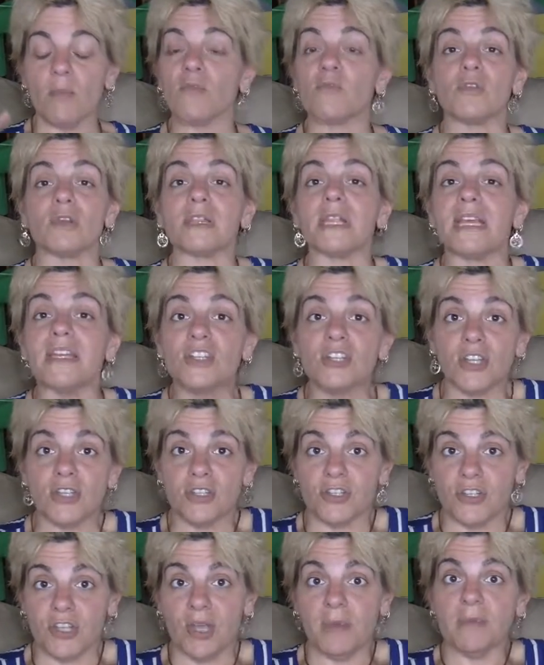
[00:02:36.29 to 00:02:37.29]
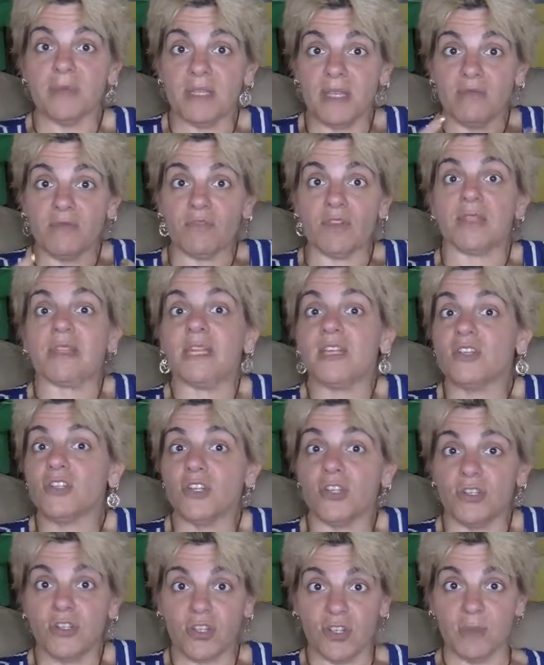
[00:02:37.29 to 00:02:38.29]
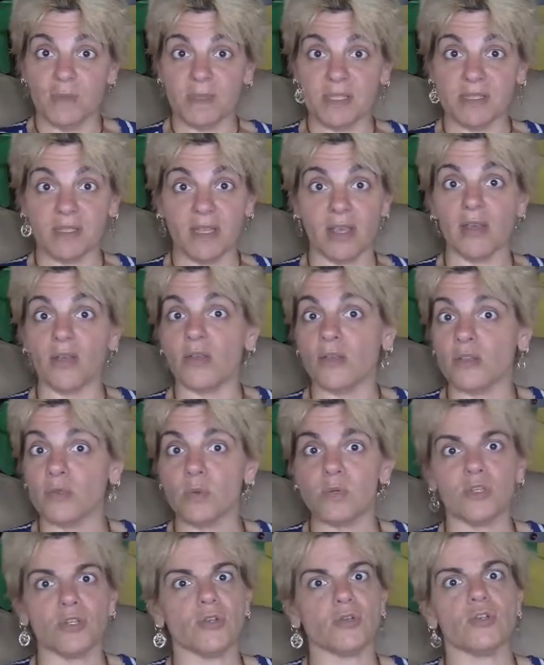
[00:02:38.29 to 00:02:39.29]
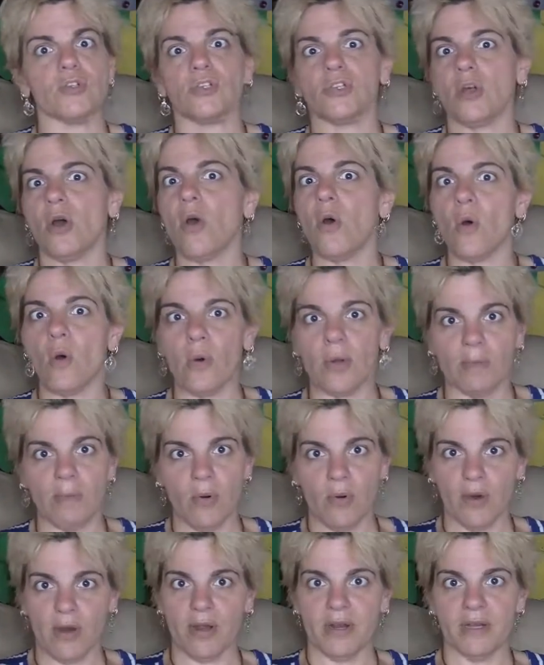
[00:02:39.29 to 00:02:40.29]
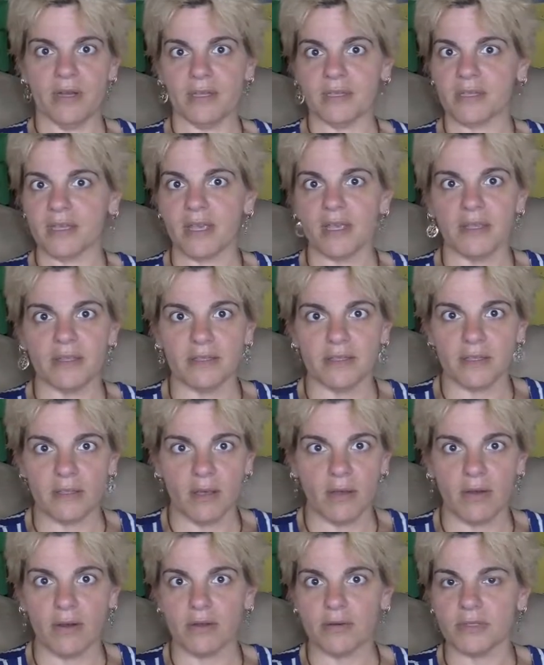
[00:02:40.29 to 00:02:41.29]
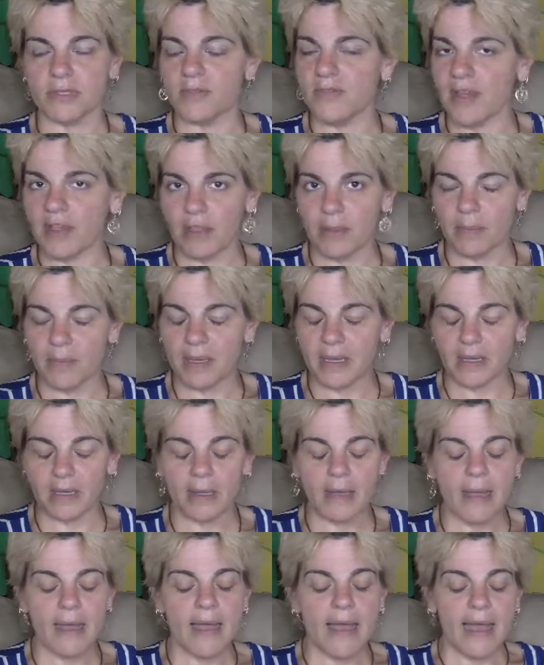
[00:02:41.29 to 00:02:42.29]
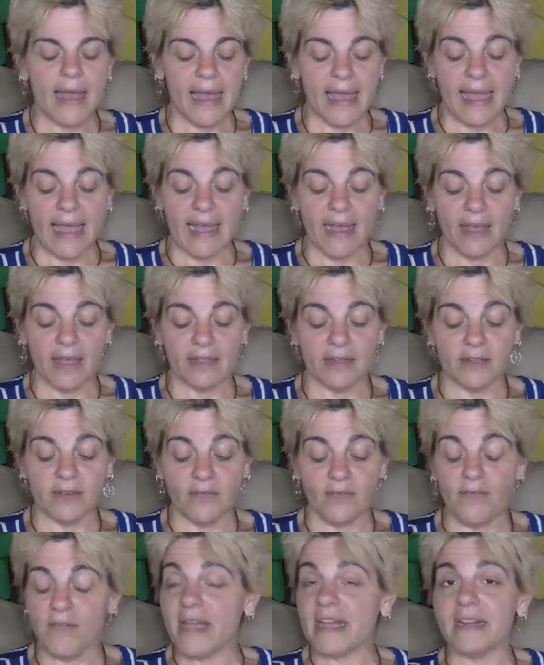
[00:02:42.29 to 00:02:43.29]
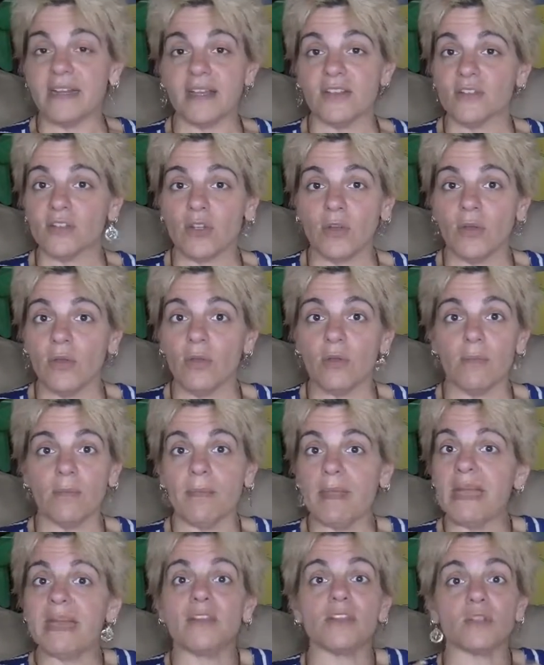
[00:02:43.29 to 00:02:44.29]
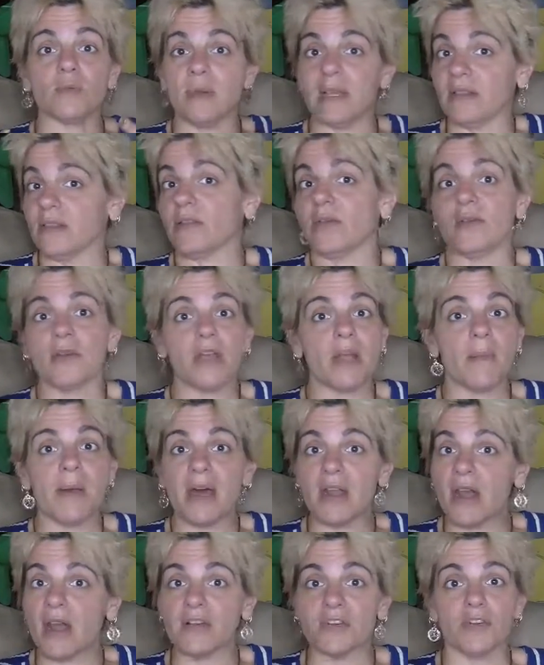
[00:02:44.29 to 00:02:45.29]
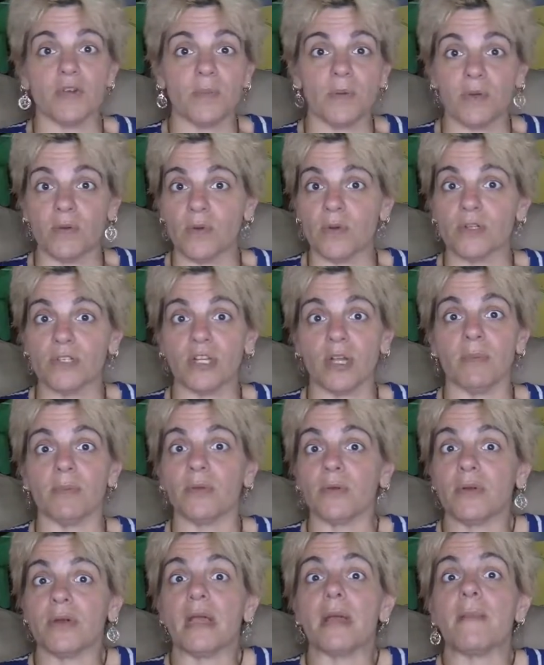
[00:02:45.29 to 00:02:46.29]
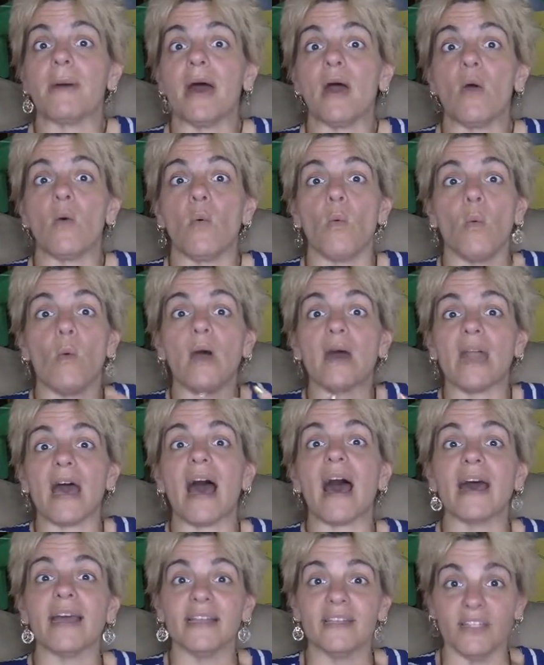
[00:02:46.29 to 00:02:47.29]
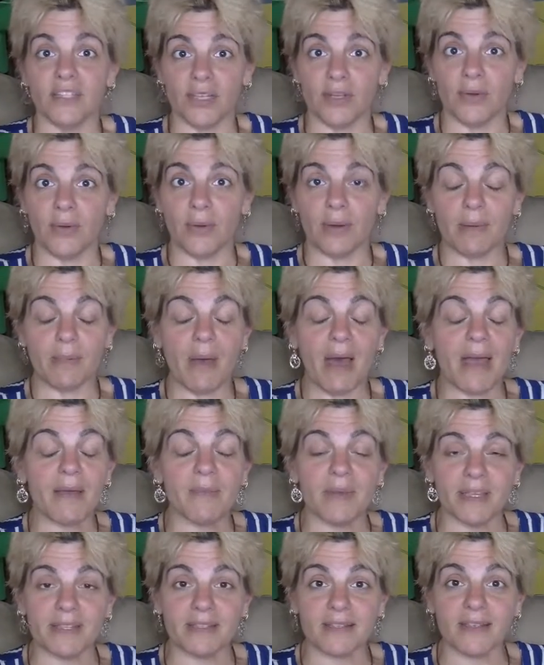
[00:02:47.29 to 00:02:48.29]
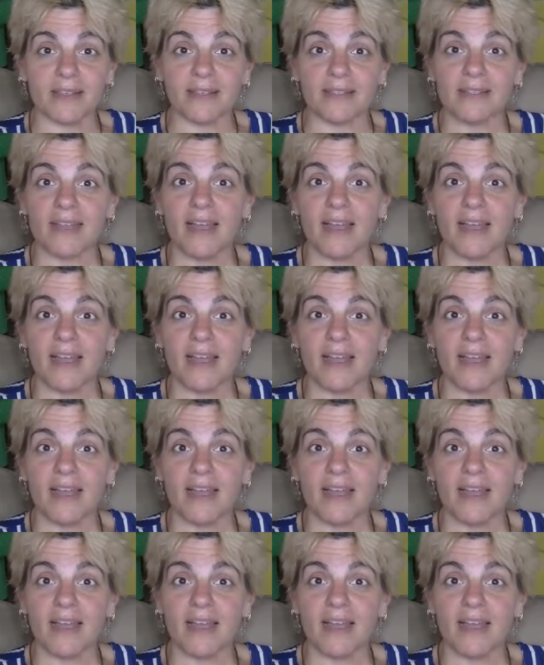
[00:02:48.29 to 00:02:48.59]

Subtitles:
relationships and relationship skills, which are so important as kids are developing, and financial management, learning about entrepreneurship, learning about what I do in my business.